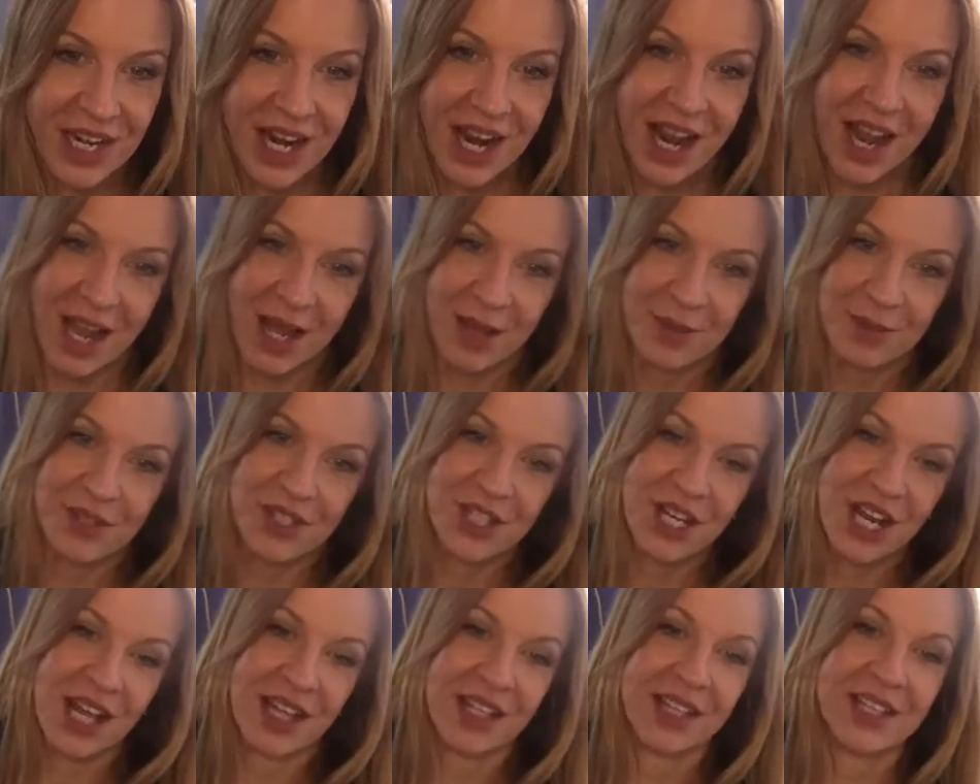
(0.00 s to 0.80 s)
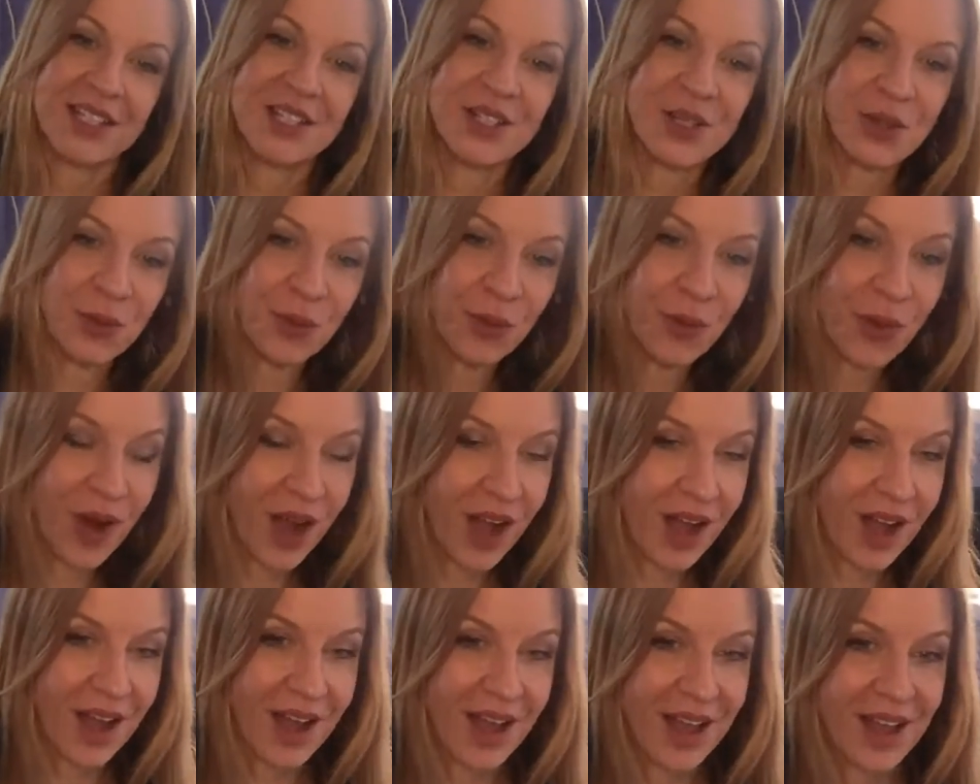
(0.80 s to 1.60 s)
Abs Challenge and
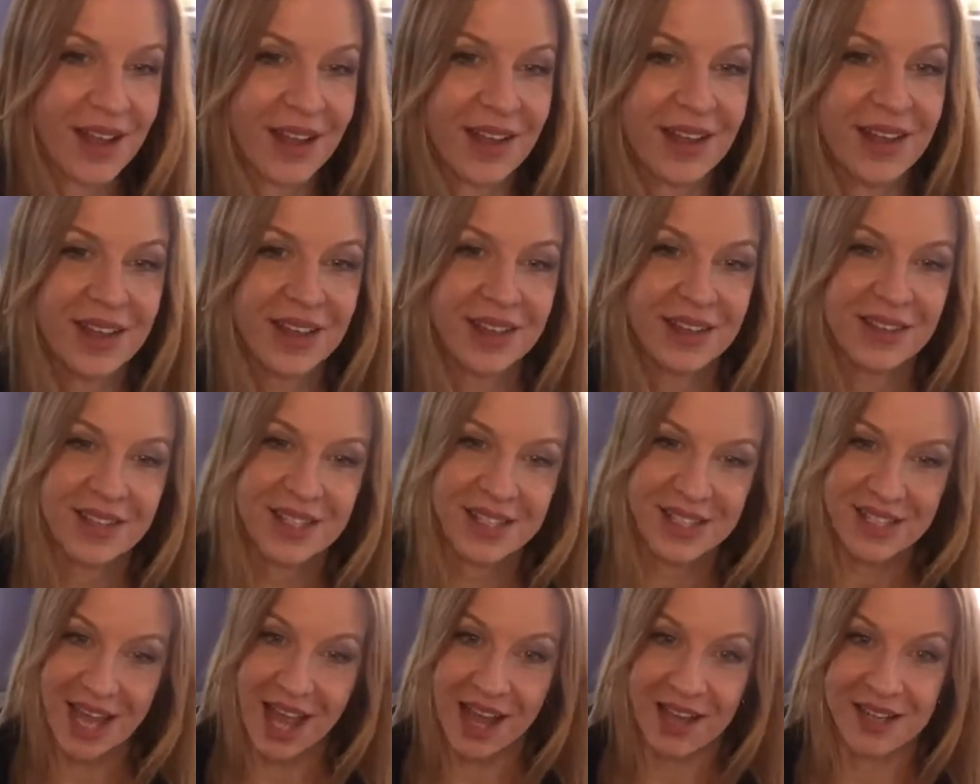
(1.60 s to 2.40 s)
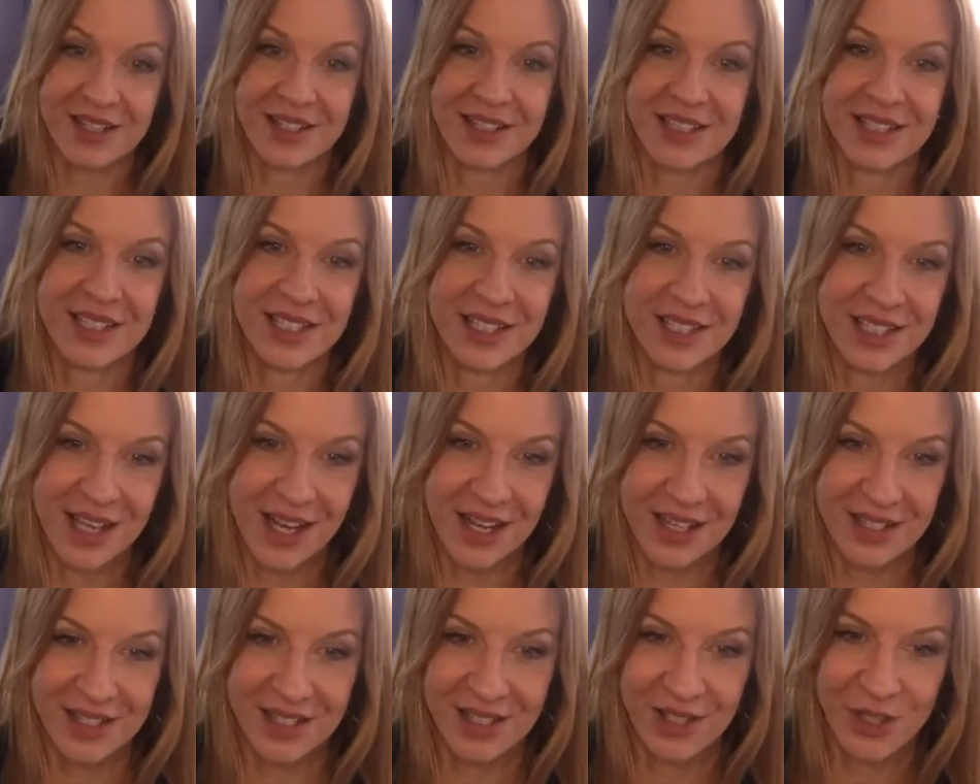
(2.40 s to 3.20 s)
why this actually
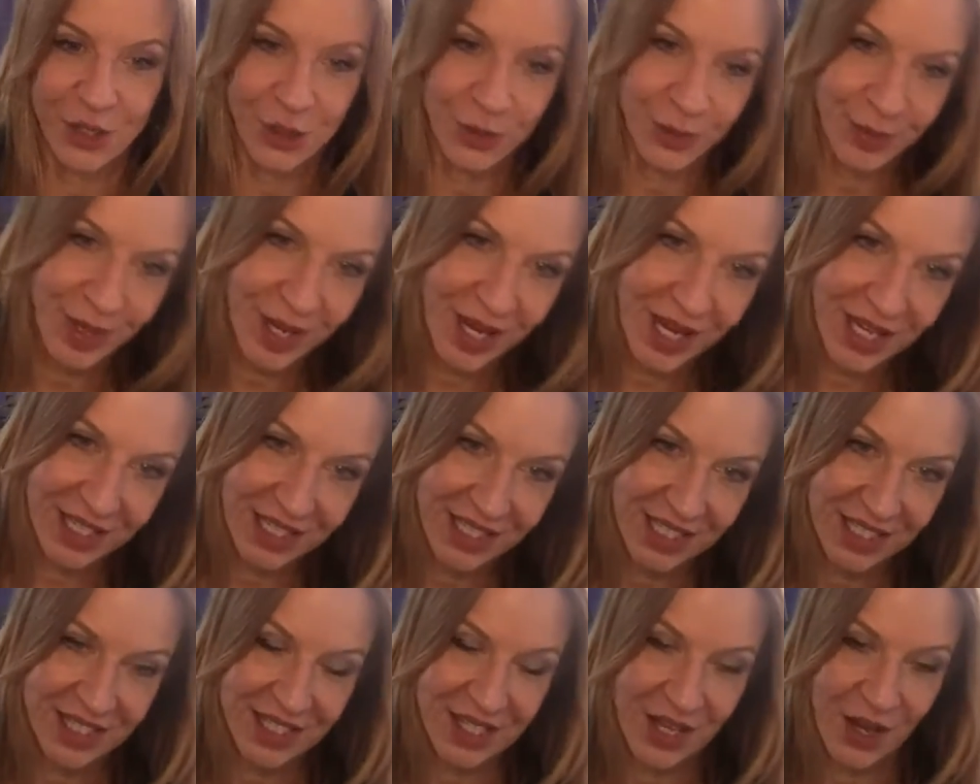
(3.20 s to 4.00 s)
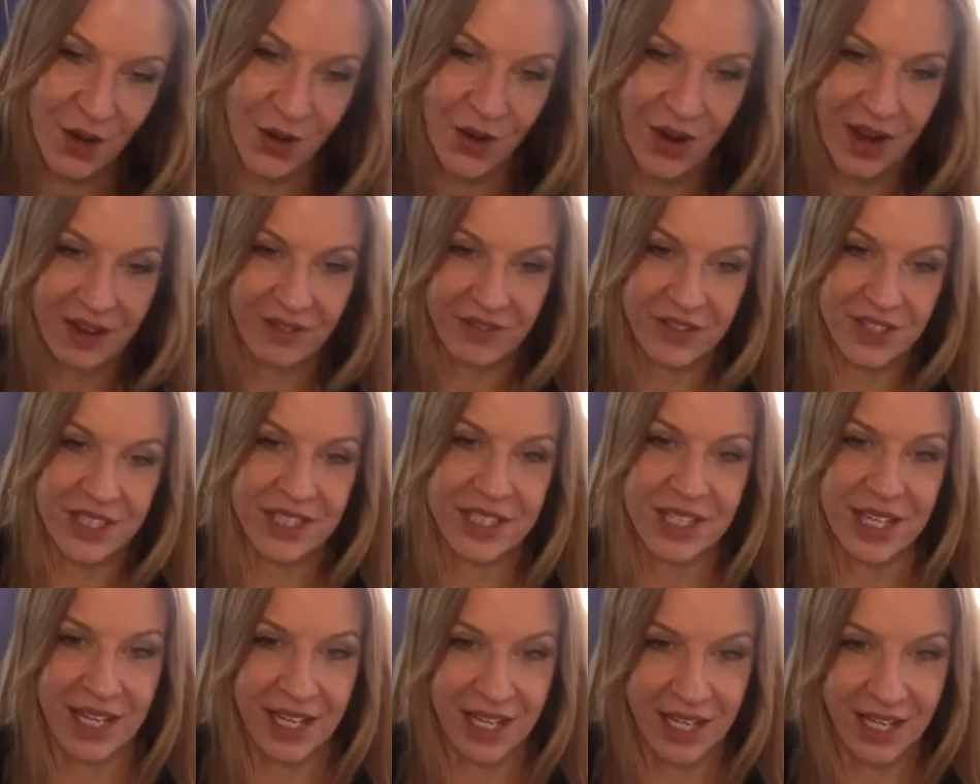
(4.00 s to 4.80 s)
detoxes your body. So every
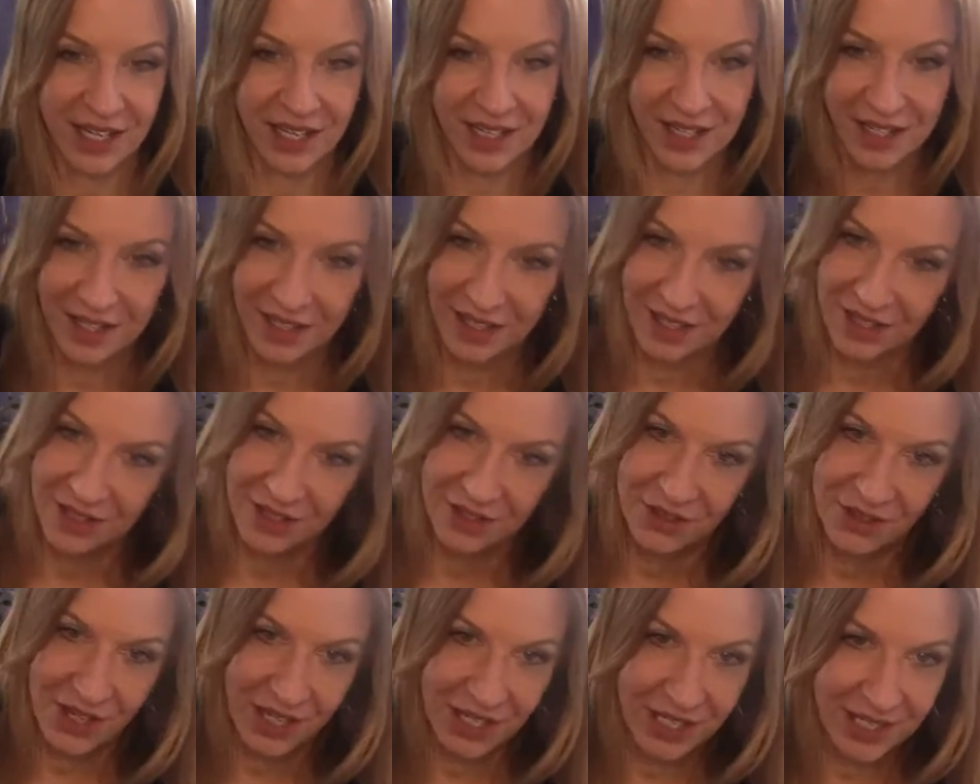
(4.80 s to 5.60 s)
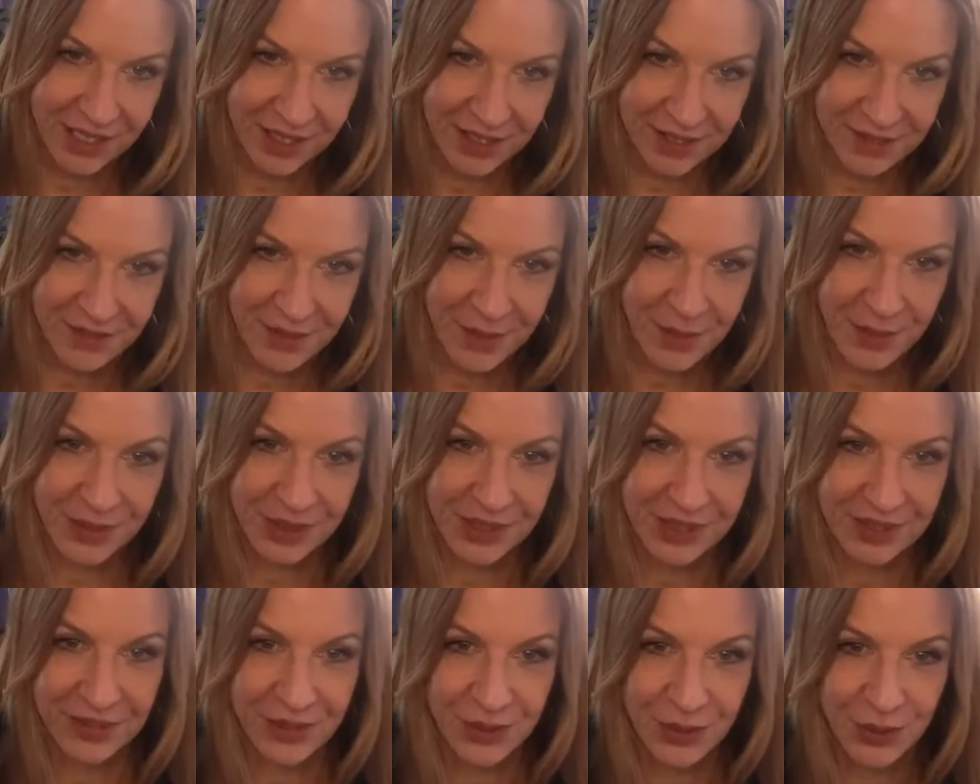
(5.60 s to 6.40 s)
day, right here from the
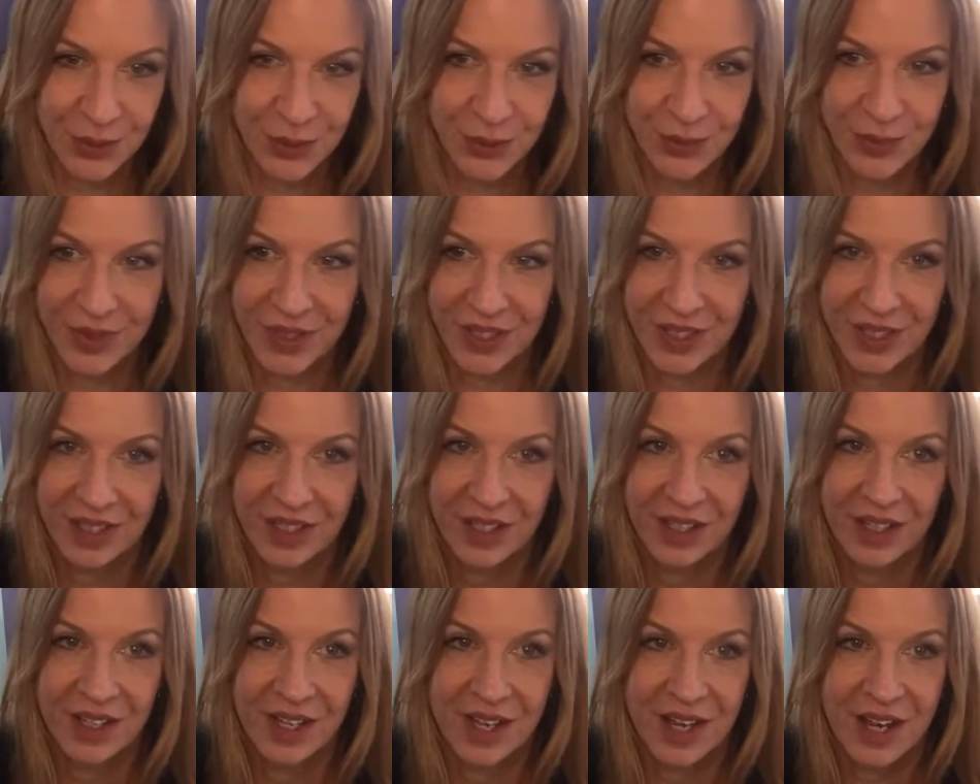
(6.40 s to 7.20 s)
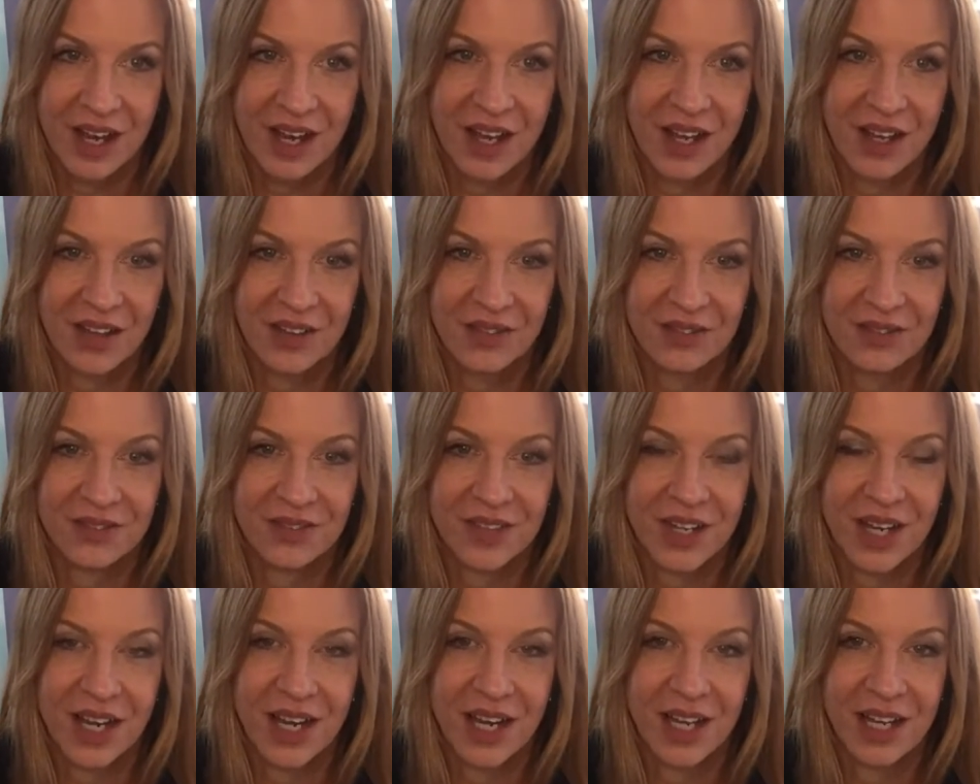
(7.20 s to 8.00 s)
living room,
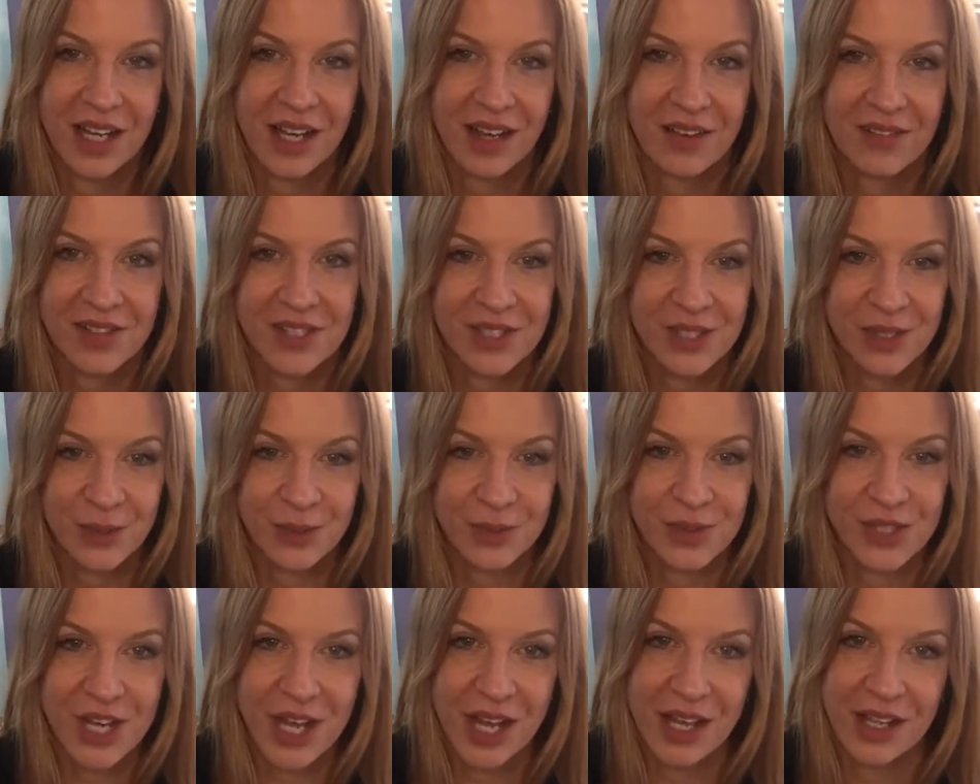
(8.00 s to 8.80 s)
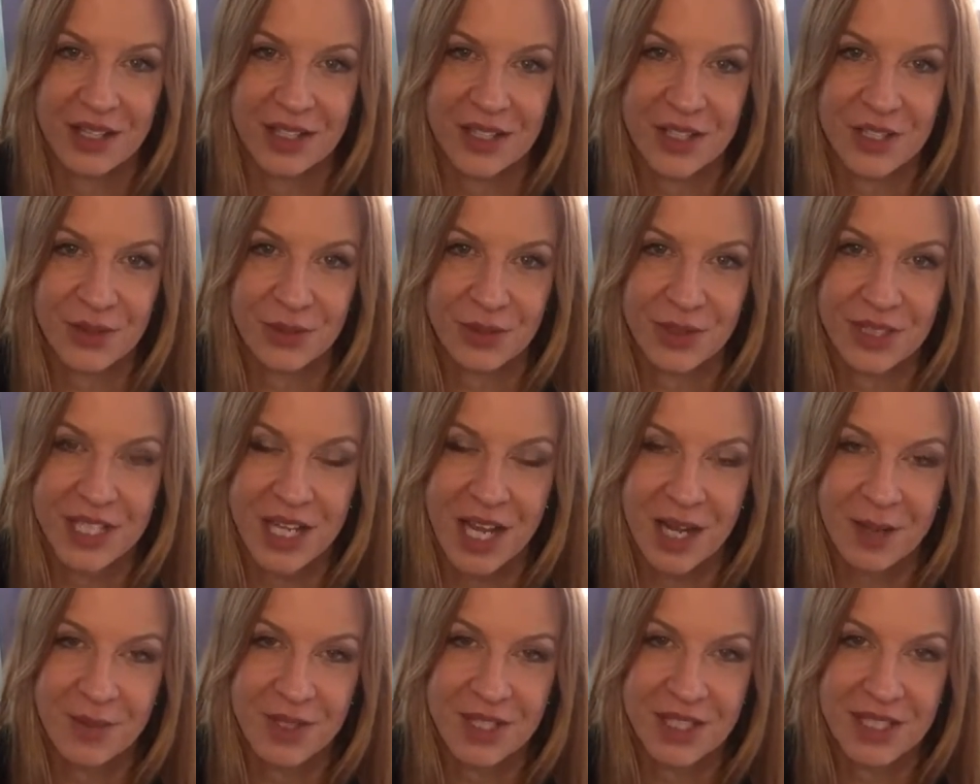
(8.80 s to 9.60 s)
I have a Zoom challenge 3
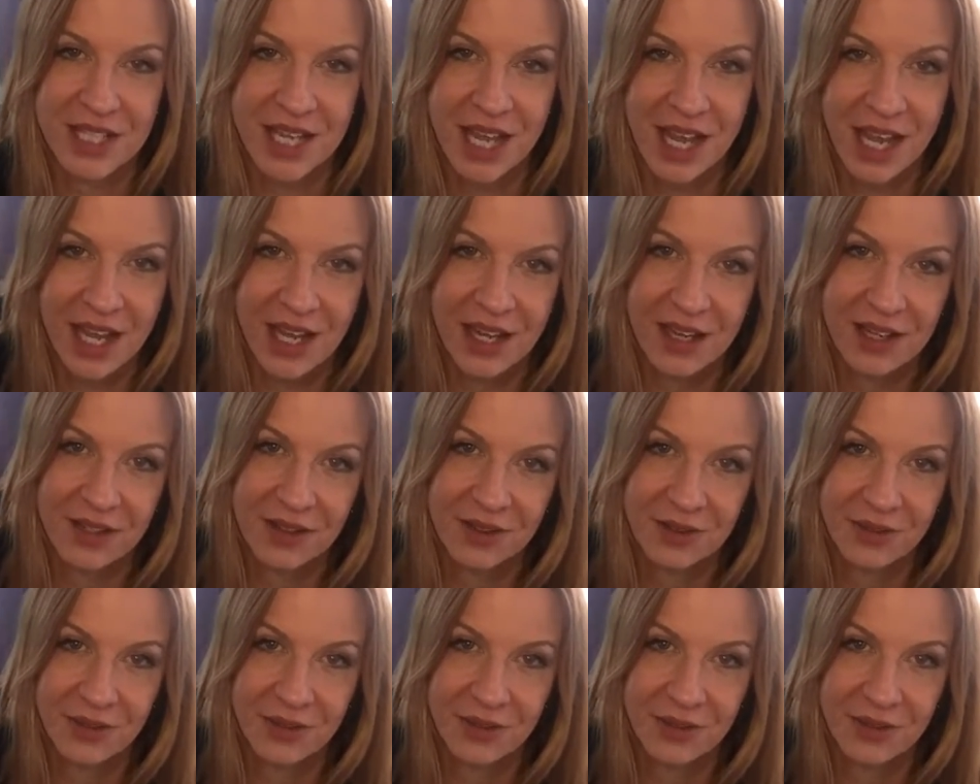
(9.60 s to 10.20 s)
times a day.